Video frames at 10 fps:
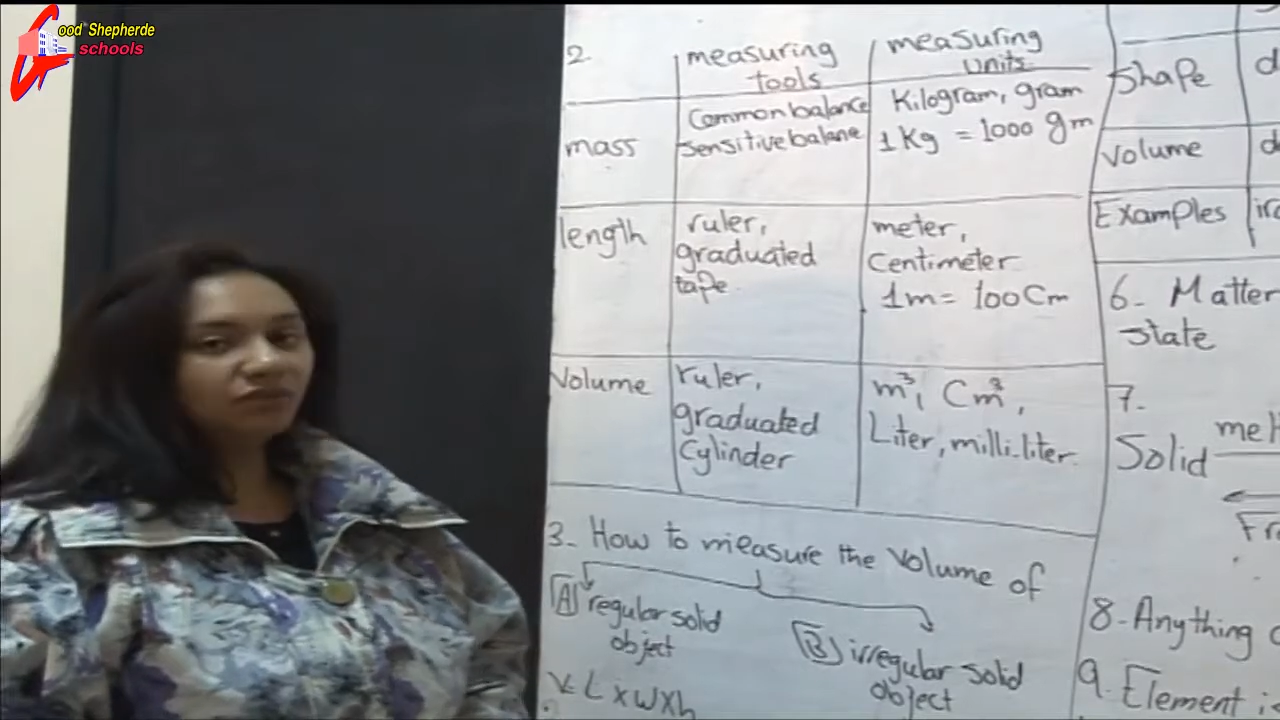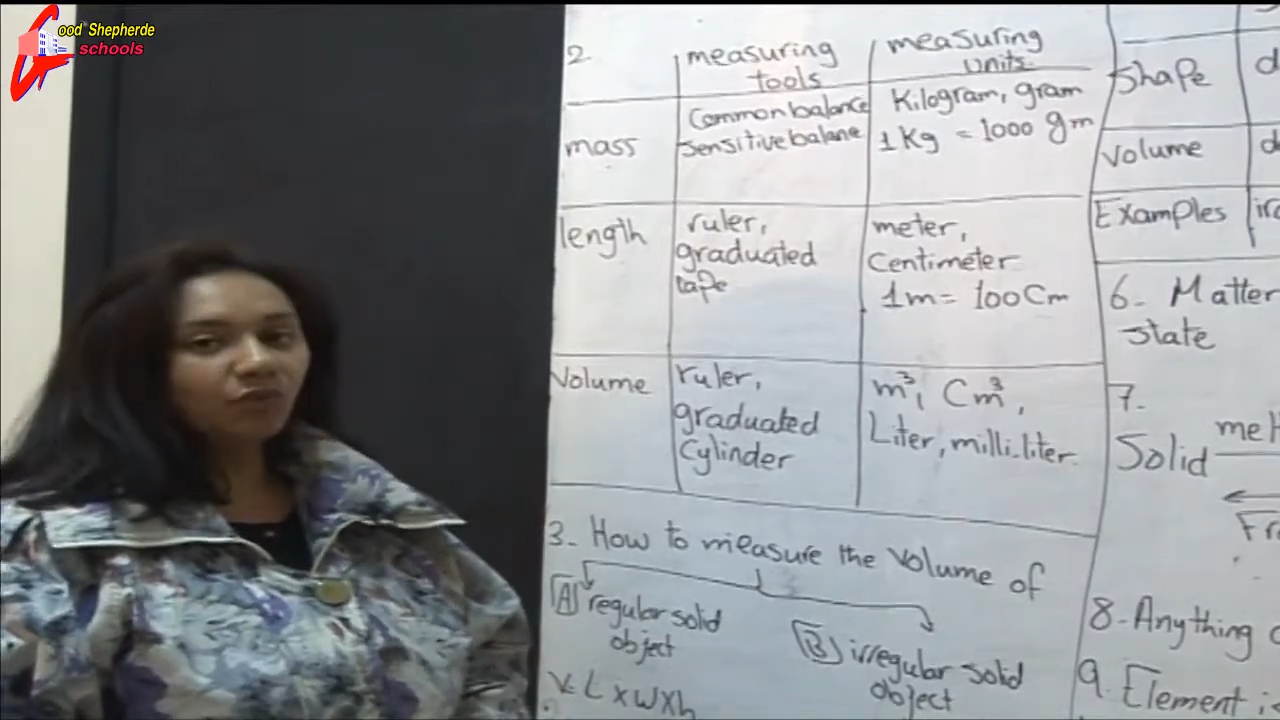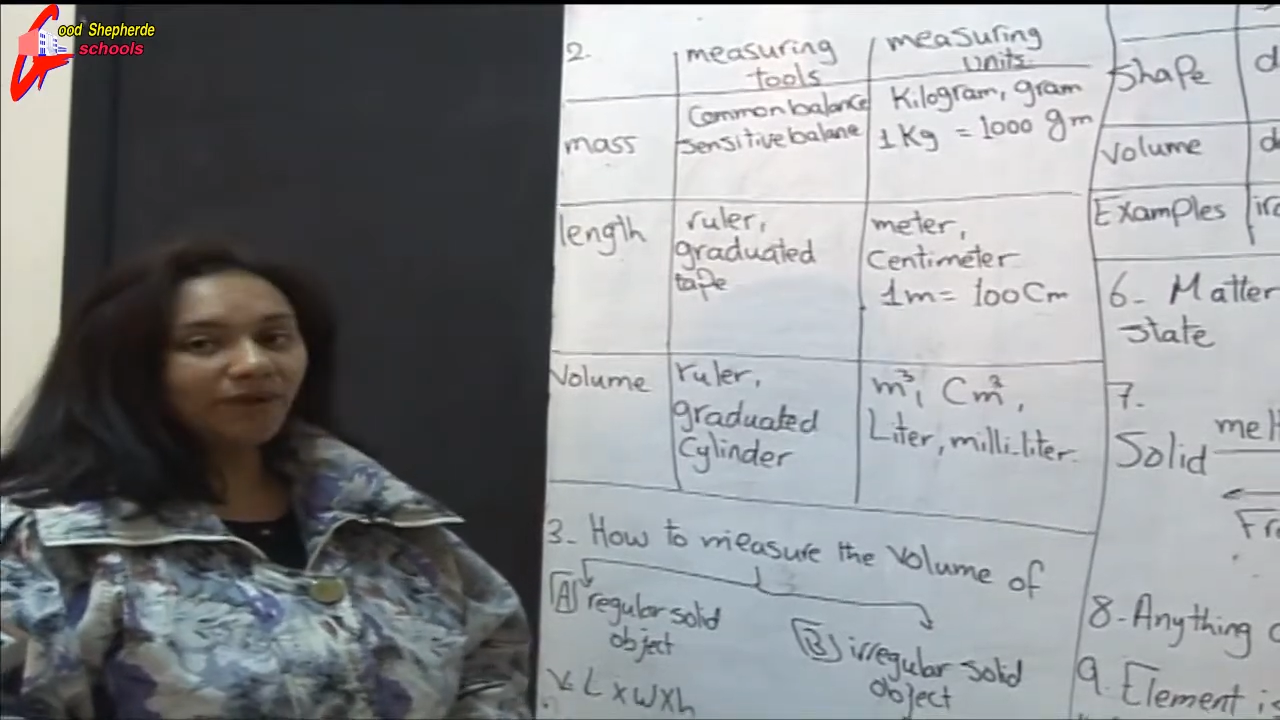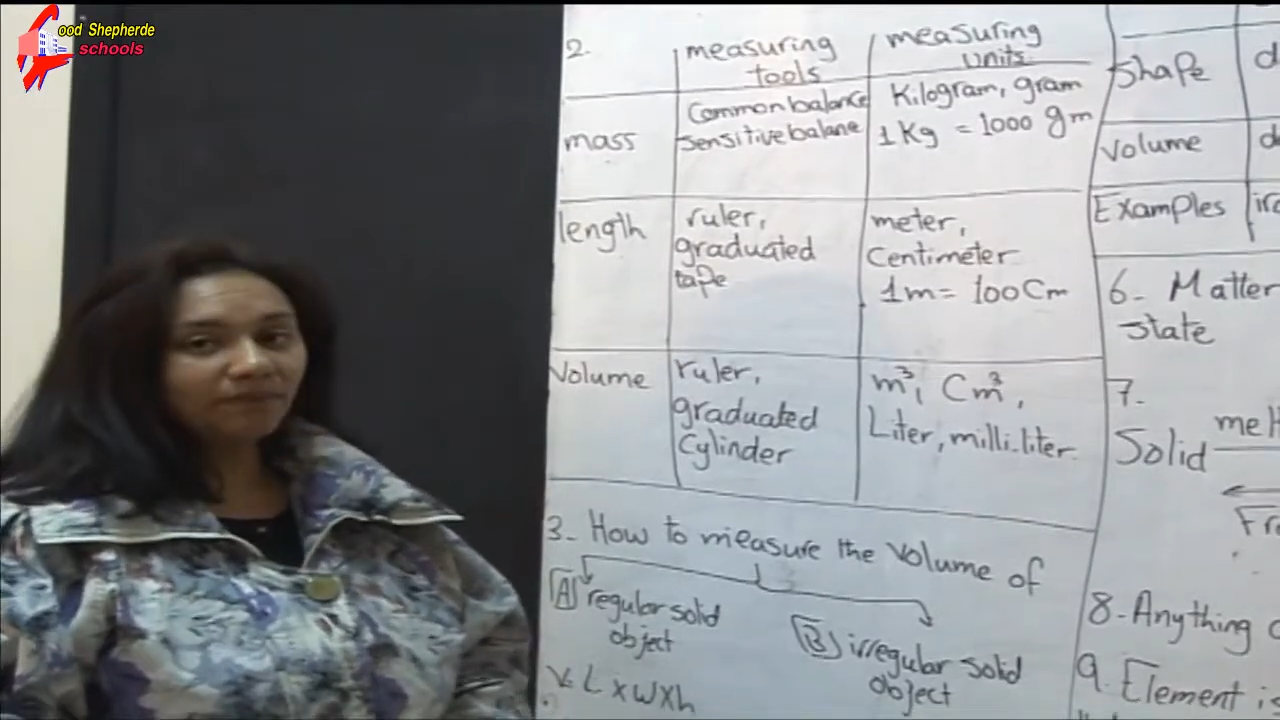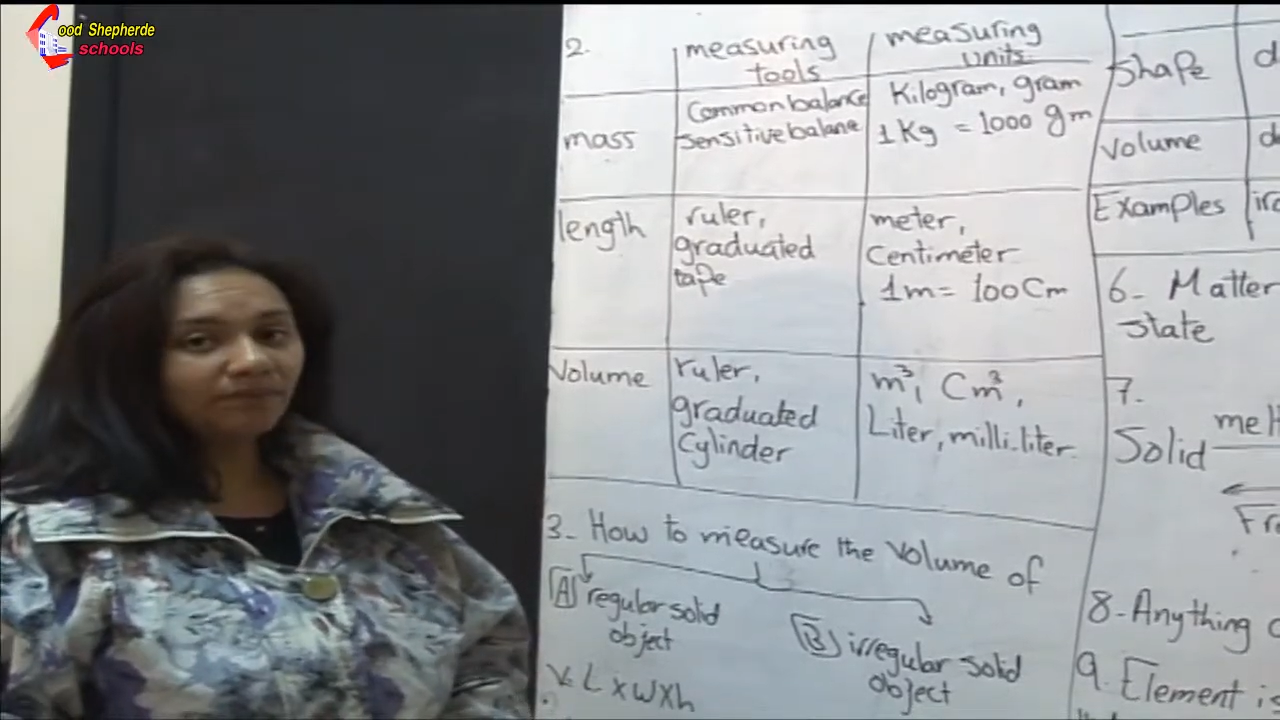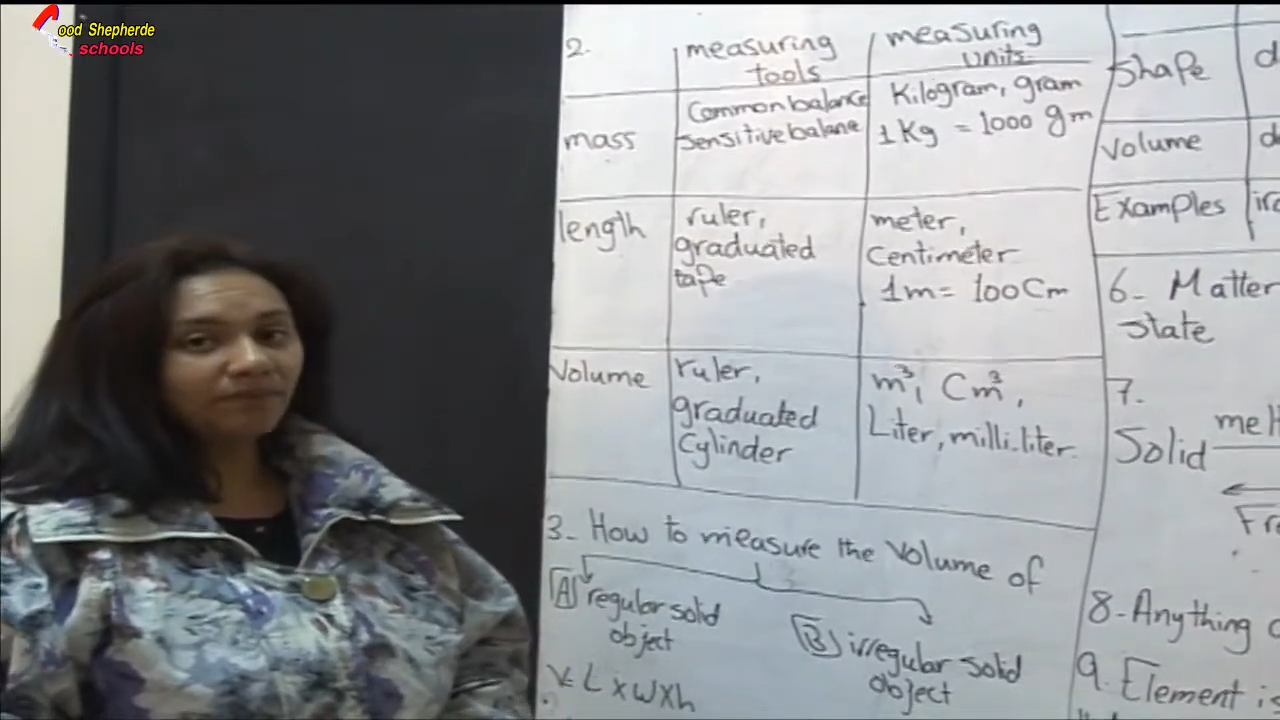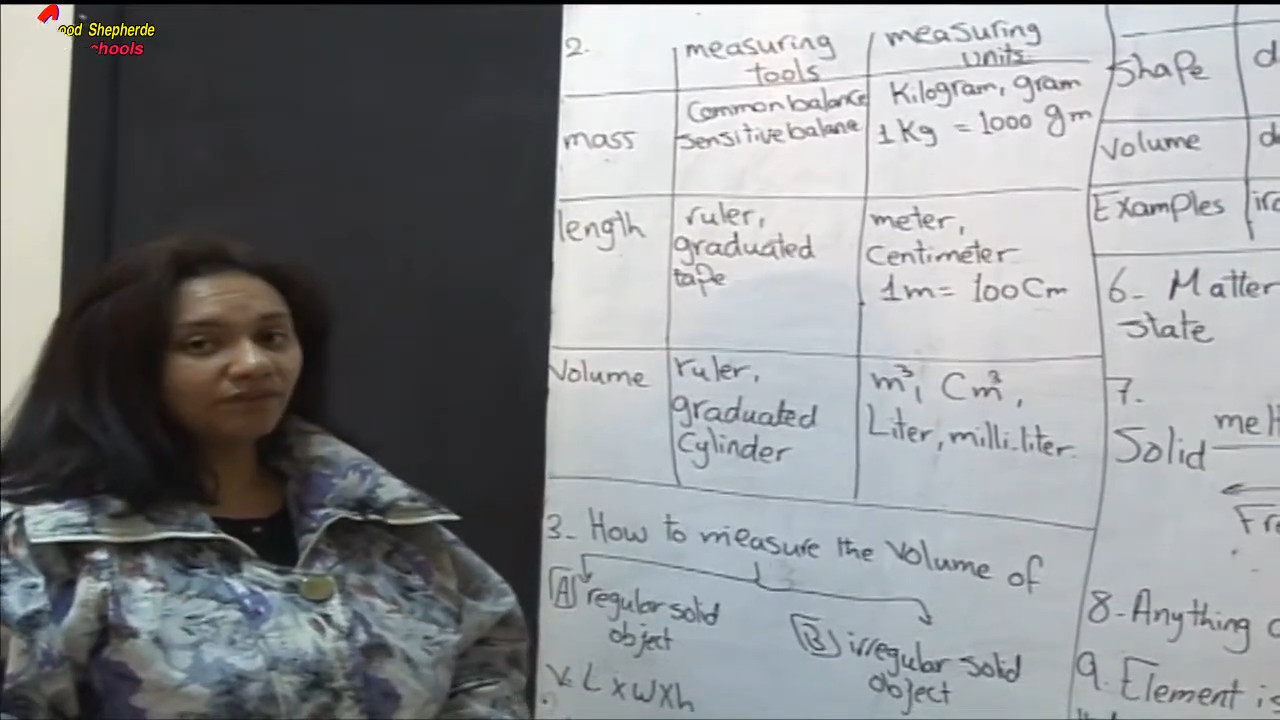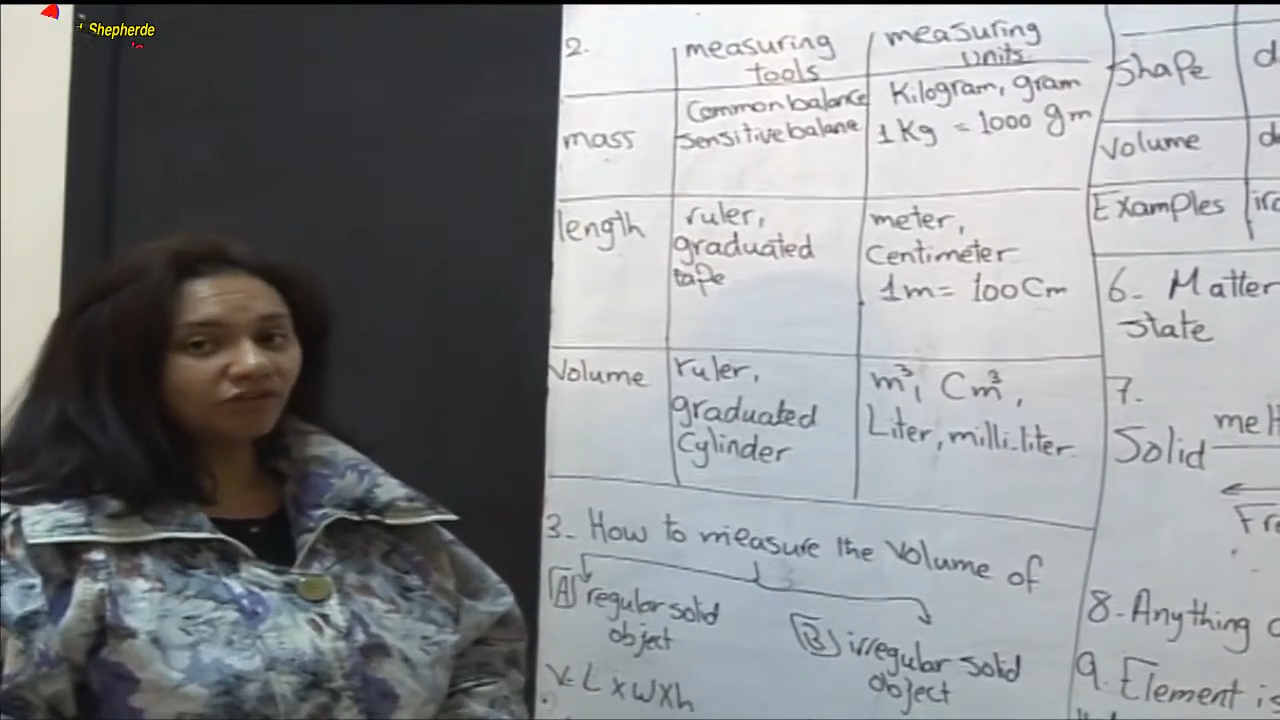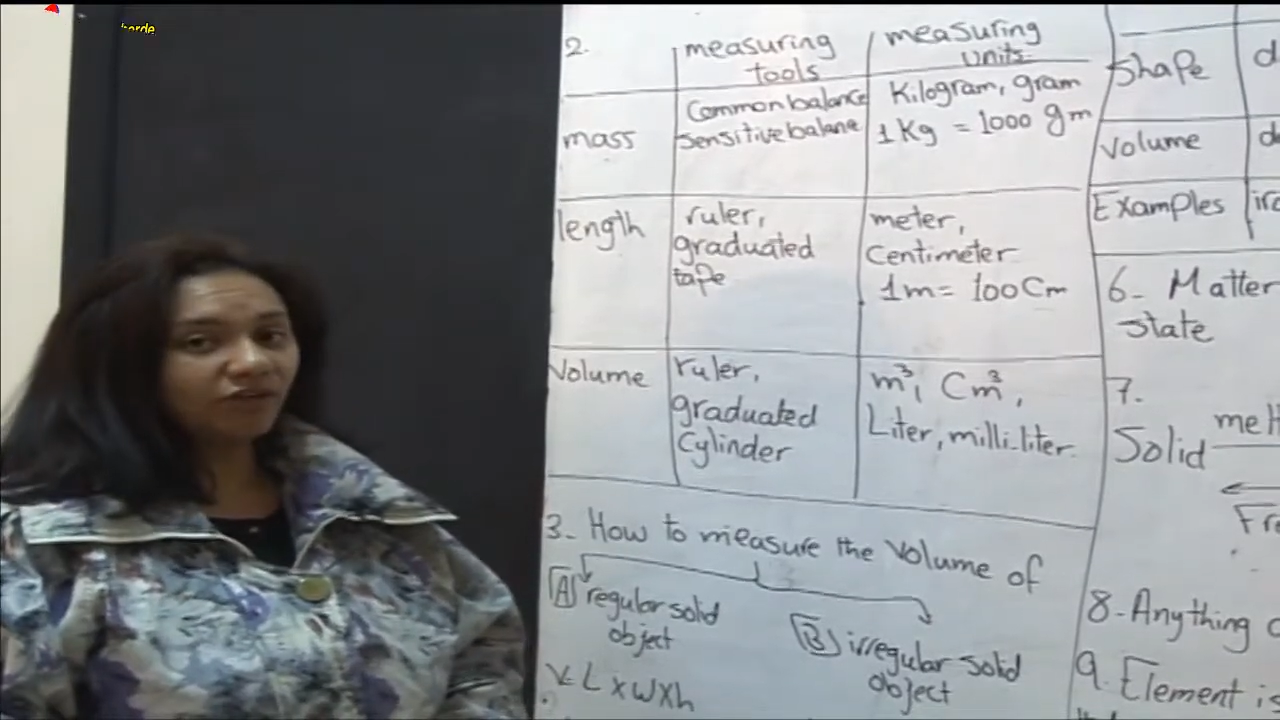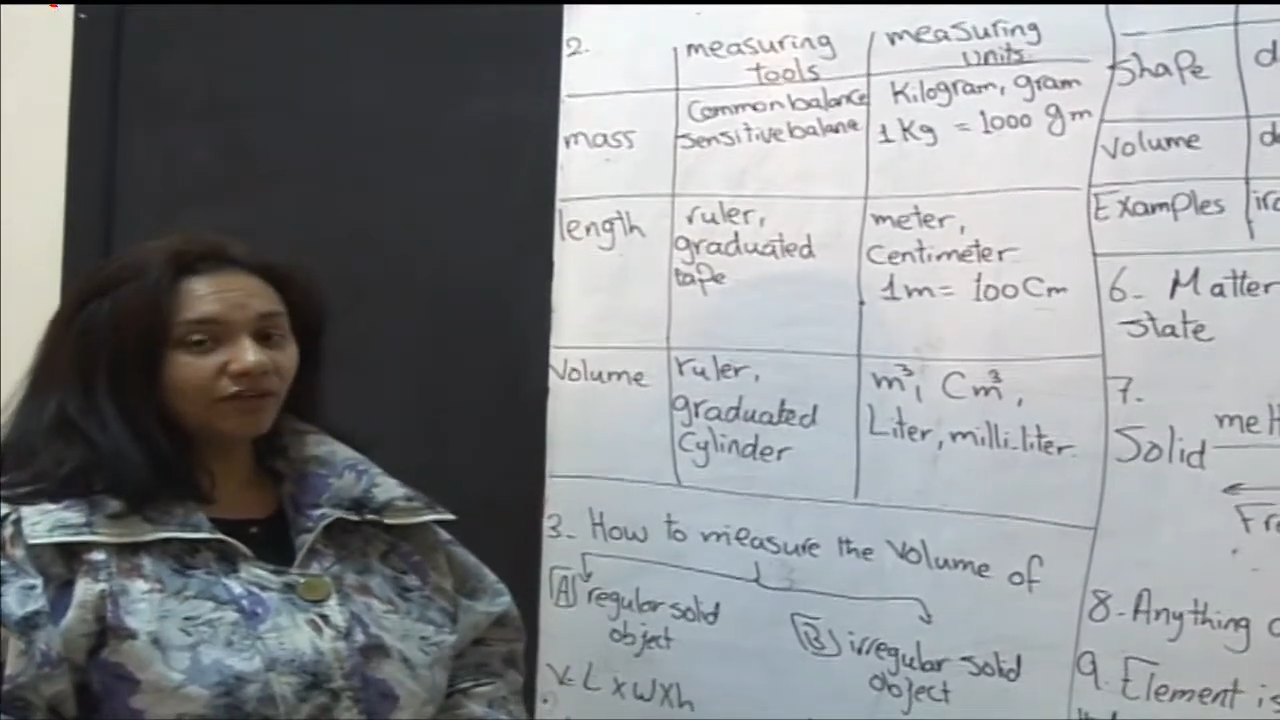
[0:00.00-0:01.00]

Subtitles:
1 meter